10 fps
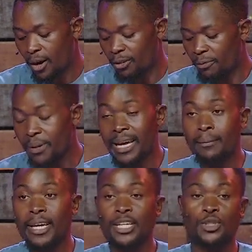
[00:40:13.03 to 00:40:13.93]
of
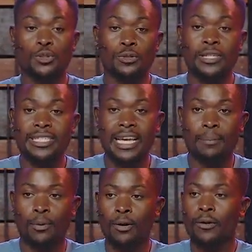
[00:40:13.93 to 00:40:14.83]
becoming a true
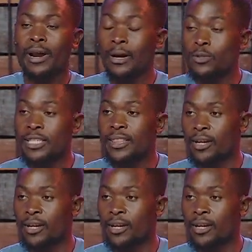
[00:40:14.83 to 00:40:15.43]
disciple or counting